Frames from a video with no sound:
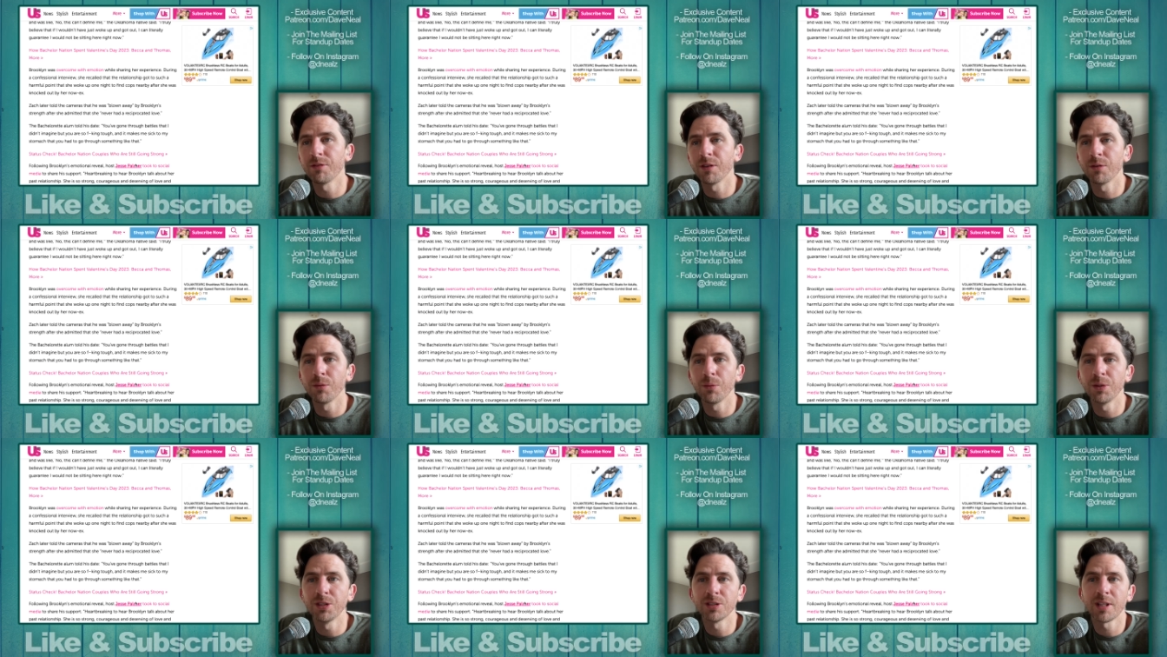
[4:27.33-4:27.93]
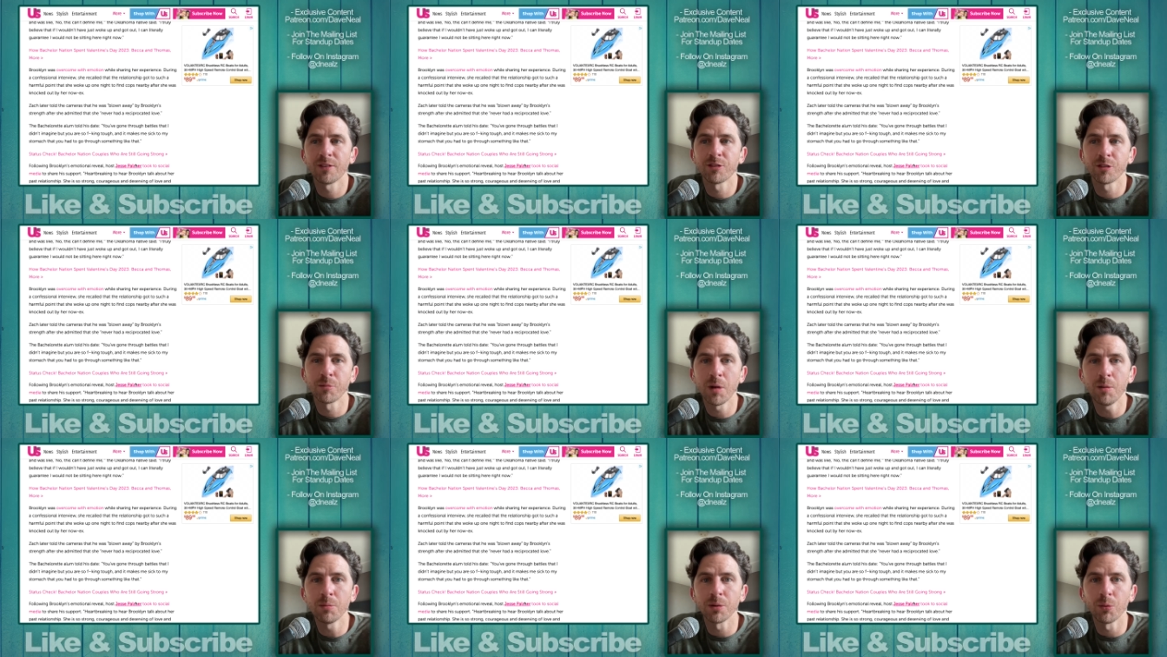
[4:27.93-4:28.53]
And we just have to
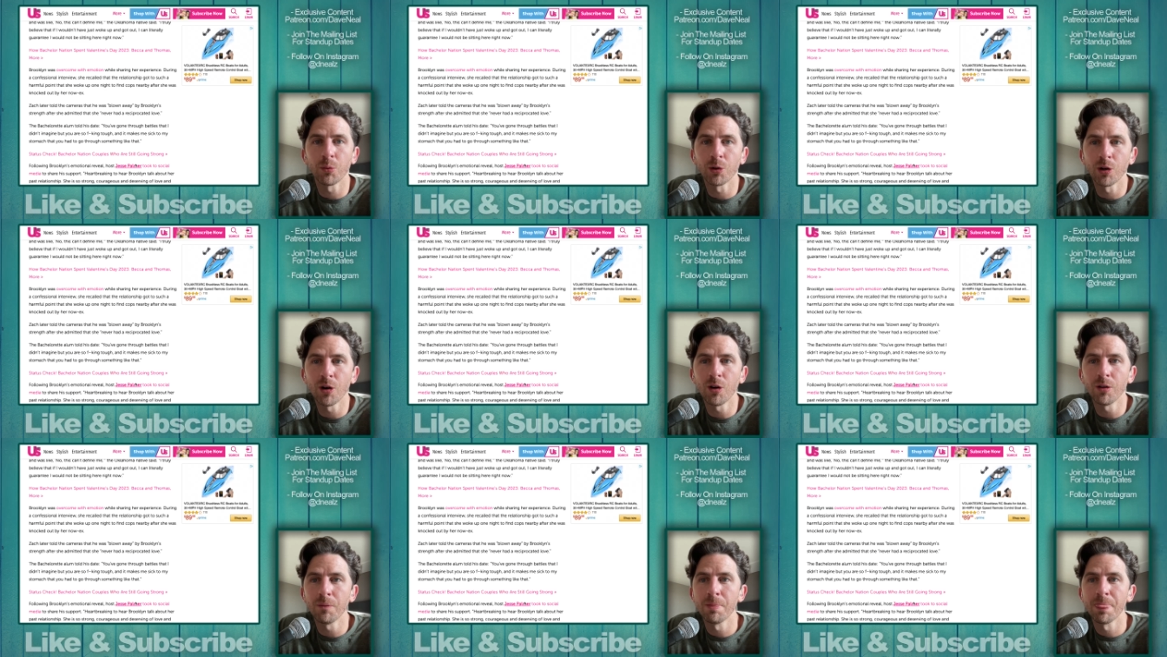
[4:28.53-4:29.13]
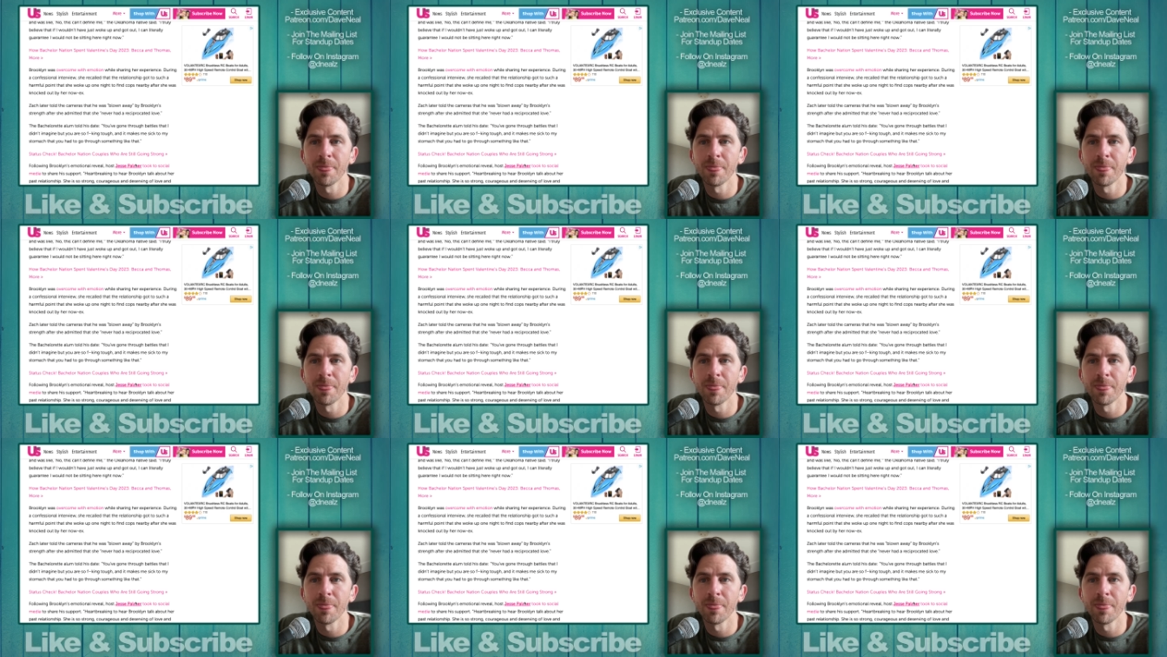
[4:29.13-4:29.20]
remember we're all